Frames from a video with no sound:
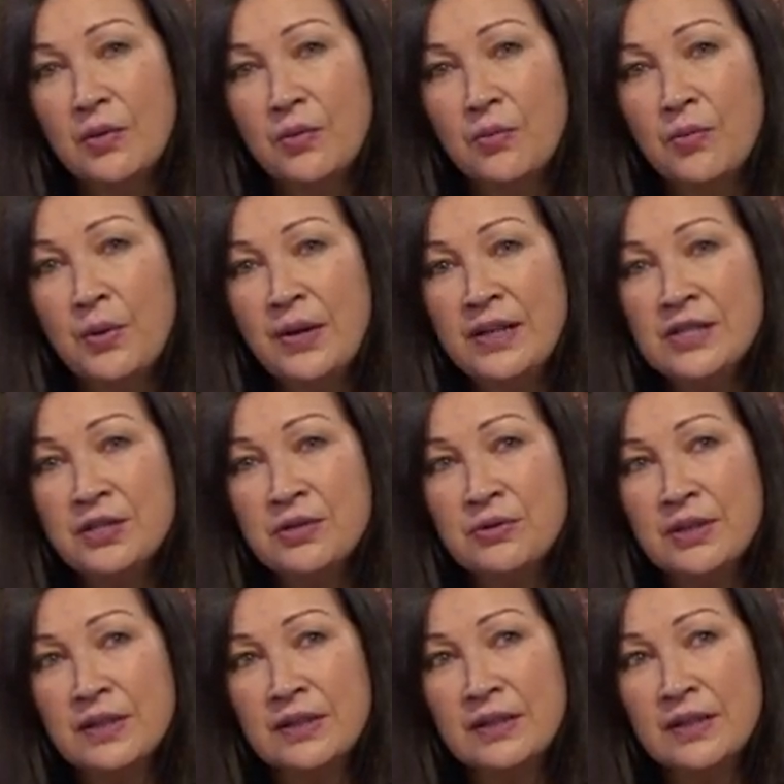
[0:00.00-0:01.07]
We went to
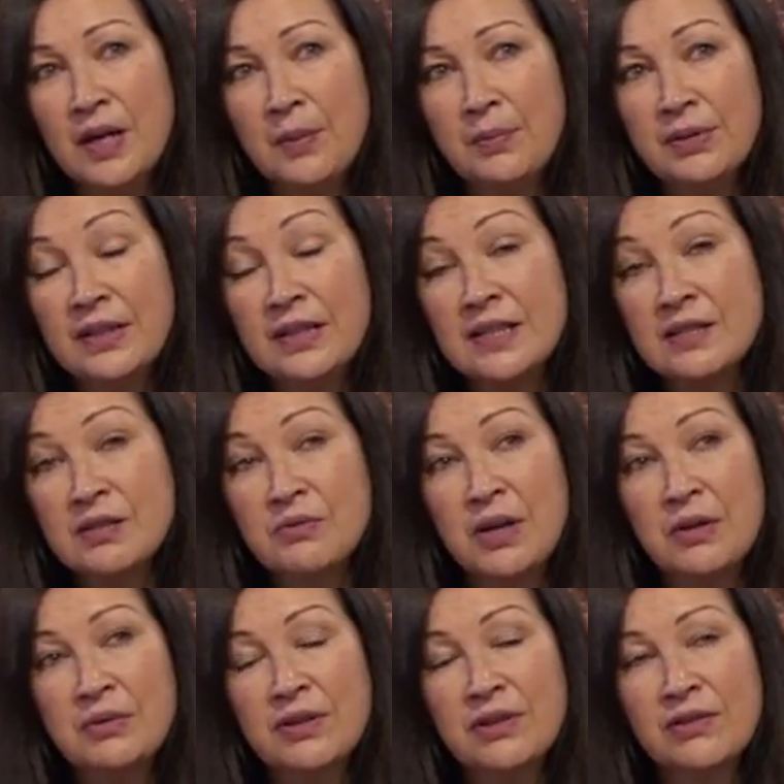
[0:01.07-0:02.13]
a place
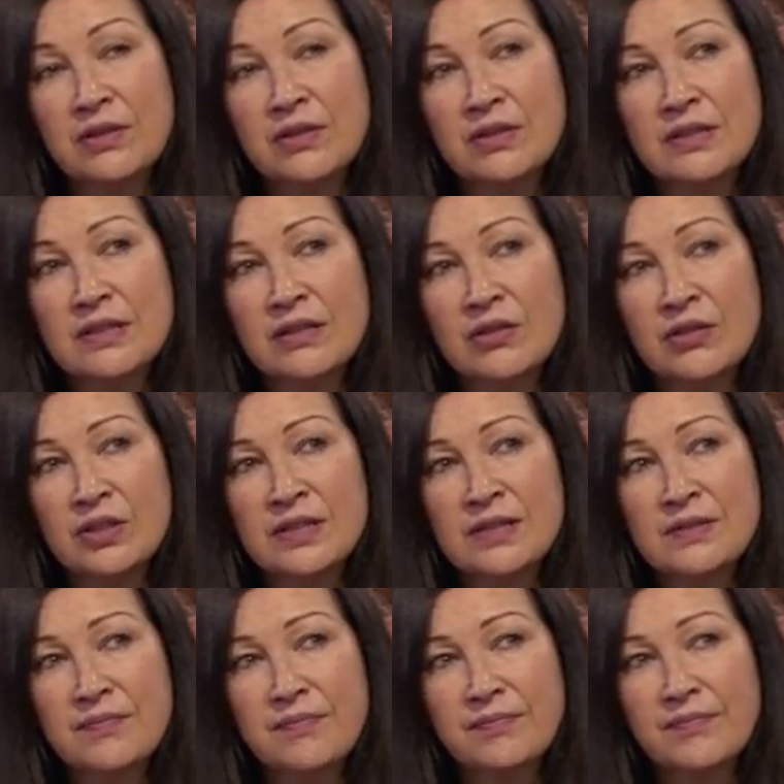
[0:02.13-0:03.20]
where we thought,
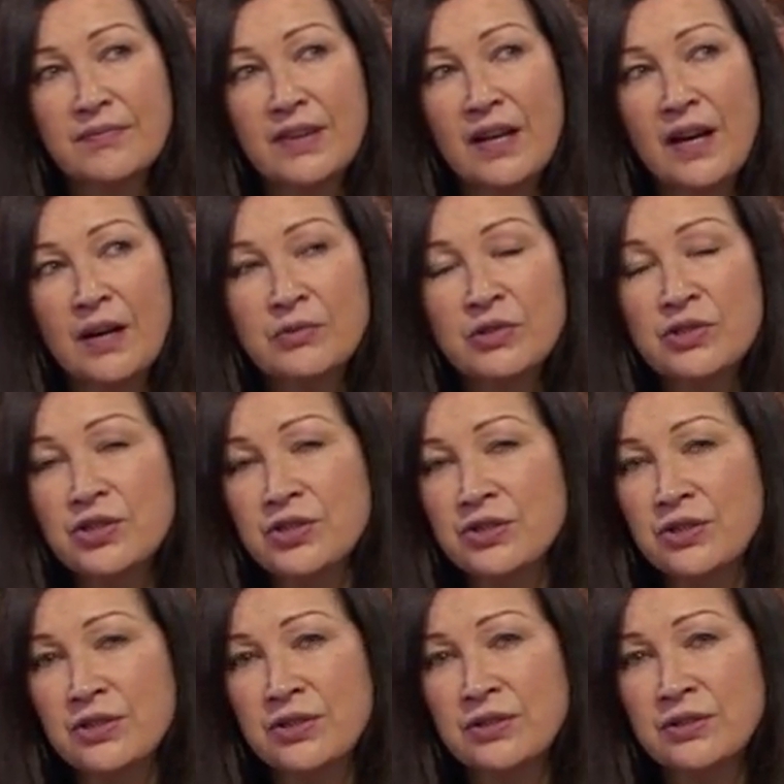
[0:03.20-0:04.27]
Lord, I'm not
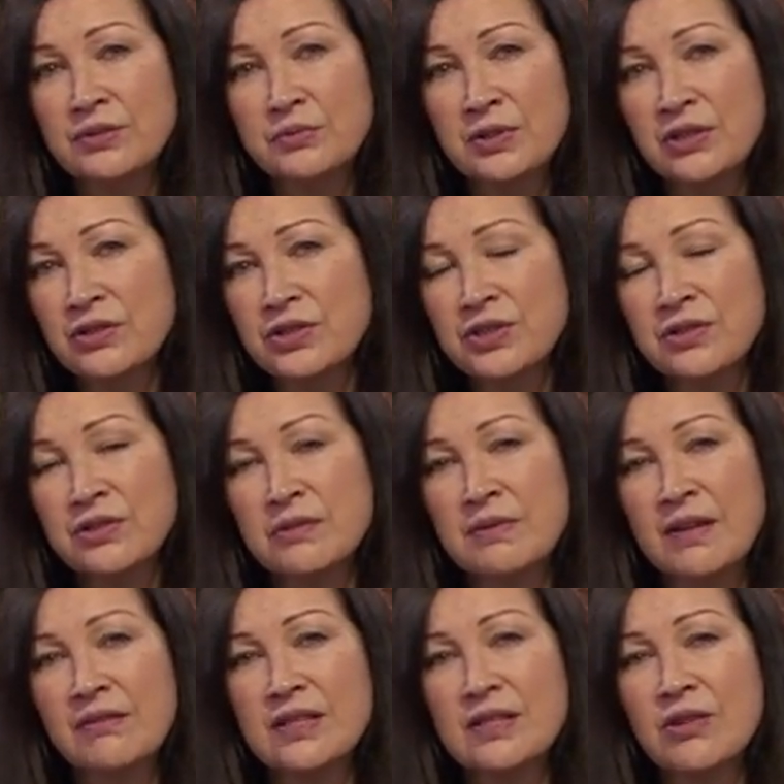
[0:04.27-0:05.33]
sure, we're not sure
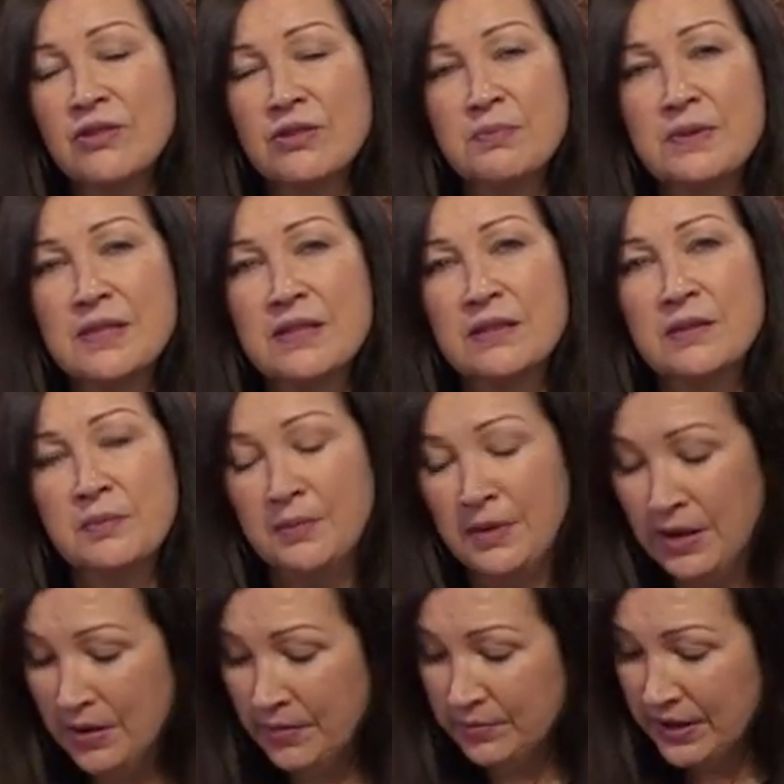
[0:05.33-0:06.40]
about this hospital
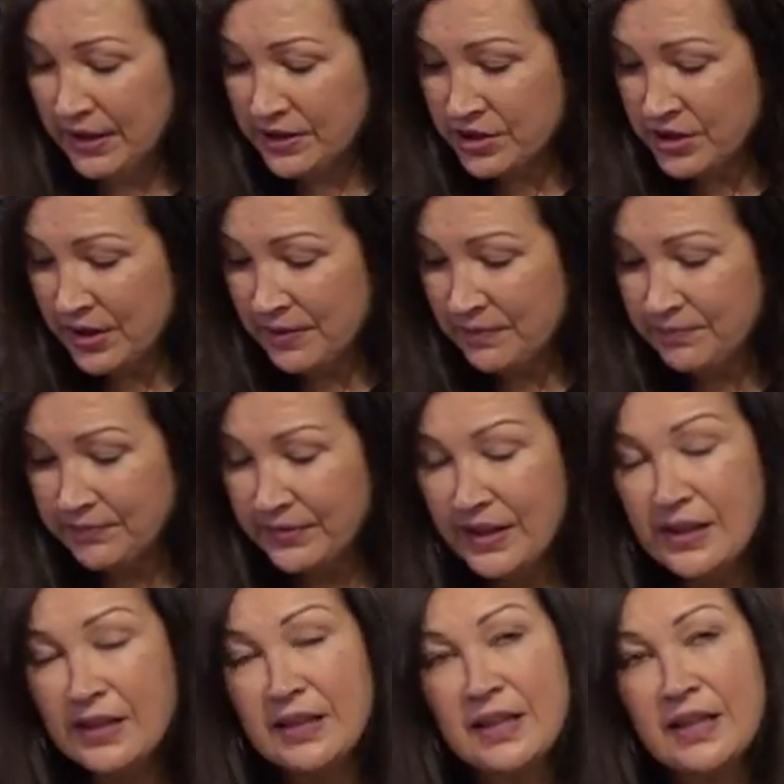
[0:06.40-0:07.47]
picture,
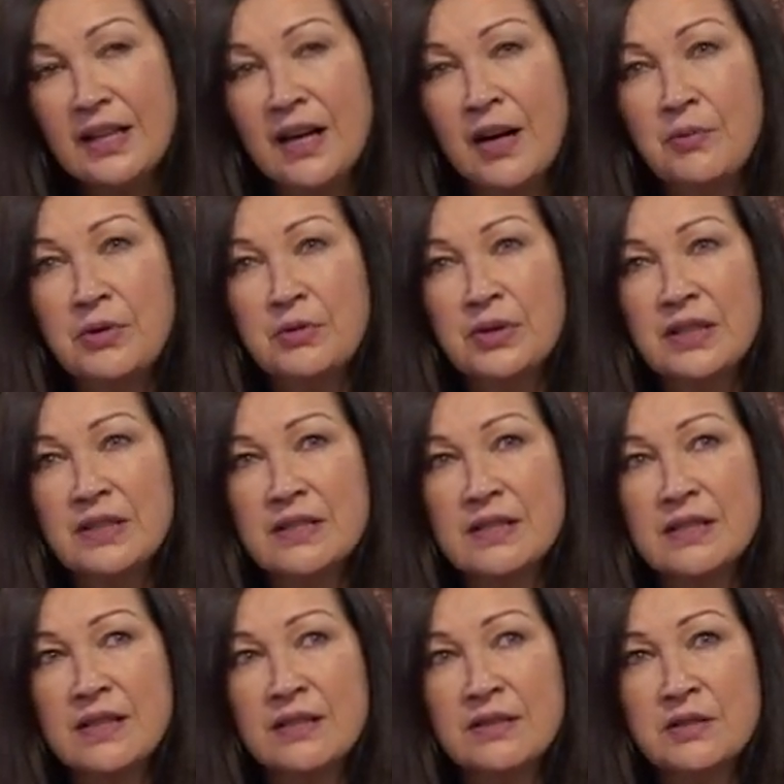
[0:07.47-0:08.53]
and we were
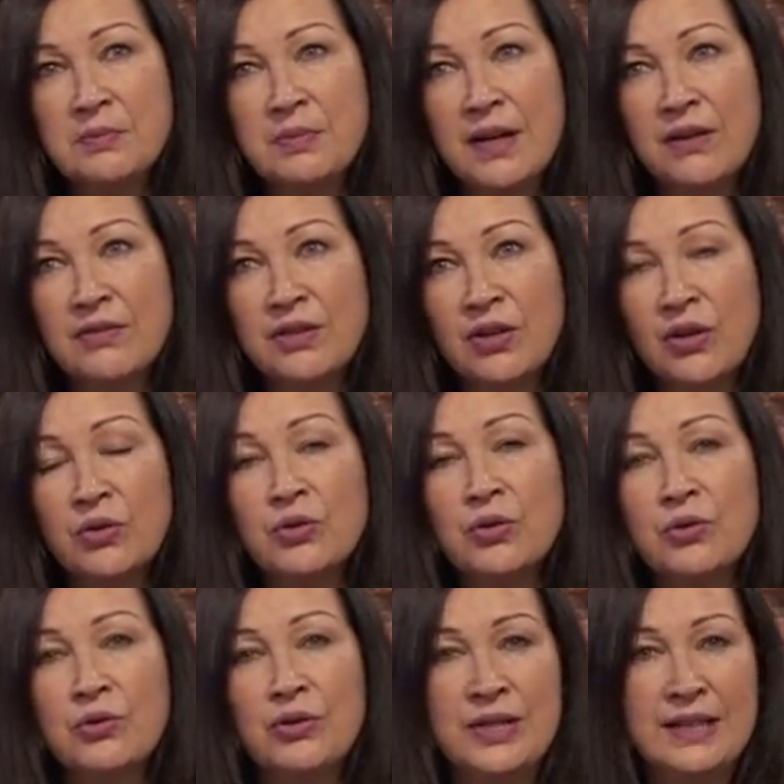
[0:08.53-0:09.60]
concerned about the
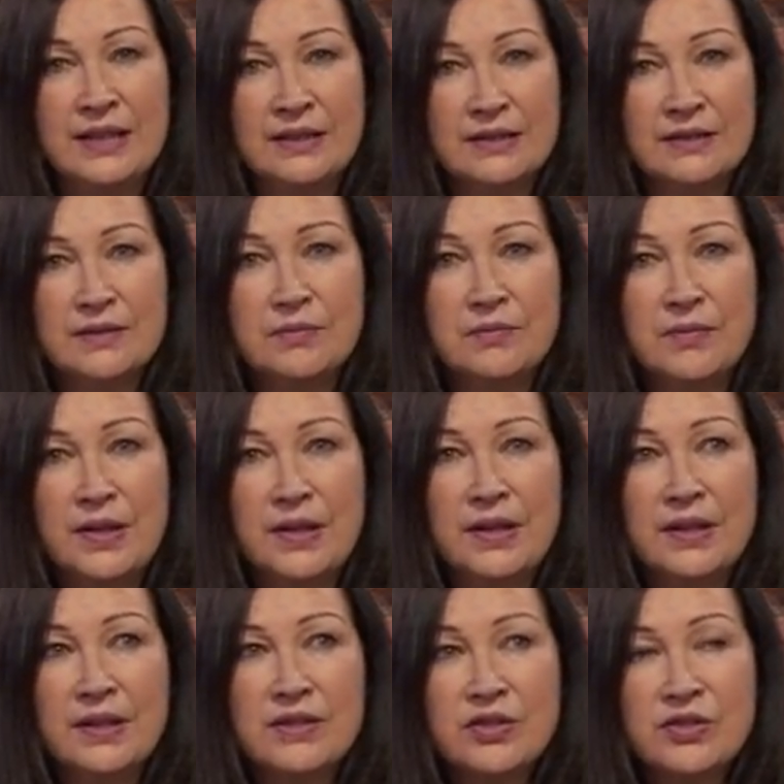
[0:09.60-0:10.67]
ongoing
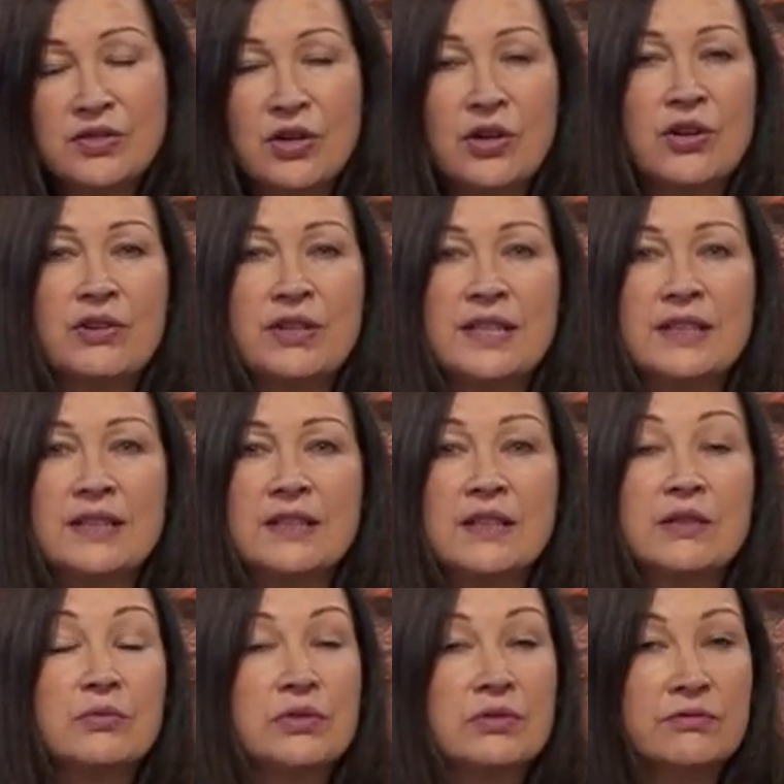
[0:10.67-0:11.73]
story
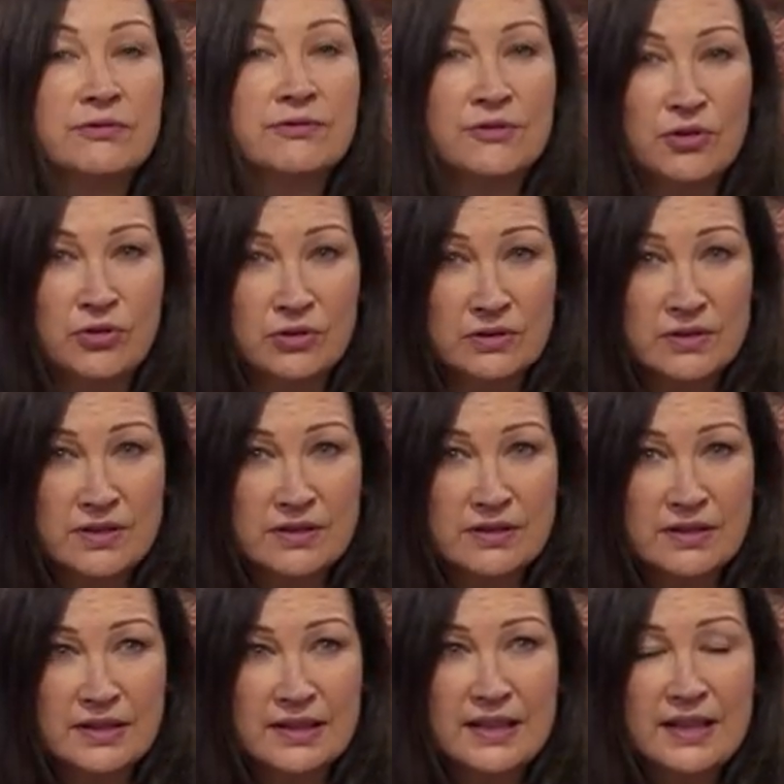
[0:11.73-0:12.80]
that would unfold,
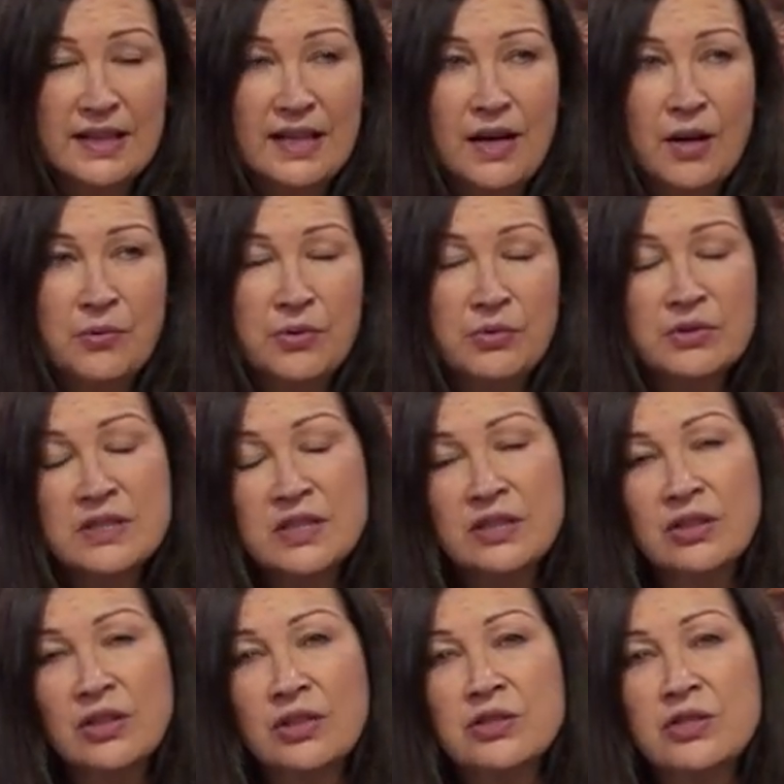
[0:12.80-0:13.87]
and we
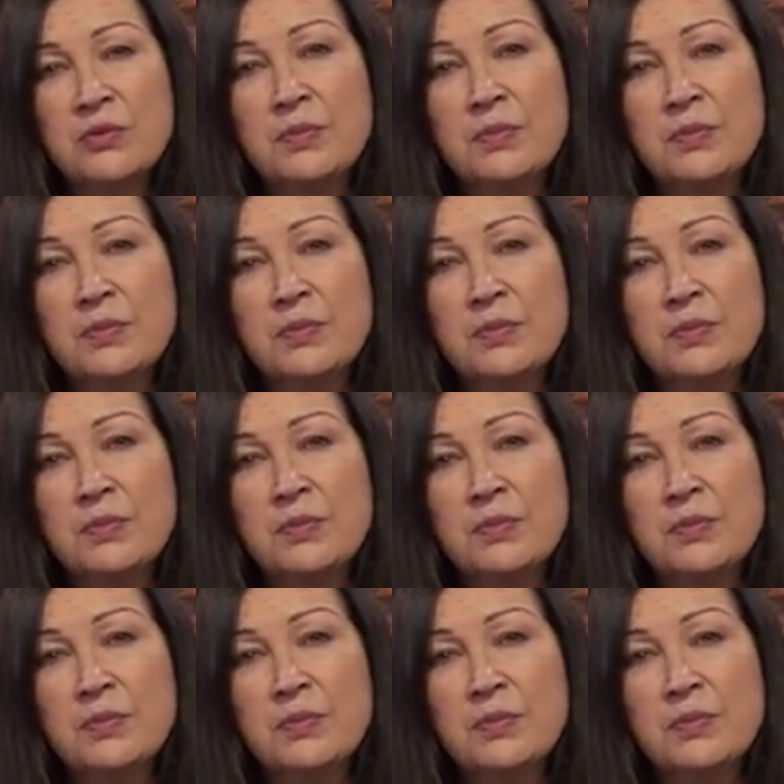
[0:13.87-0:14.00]
wanted God to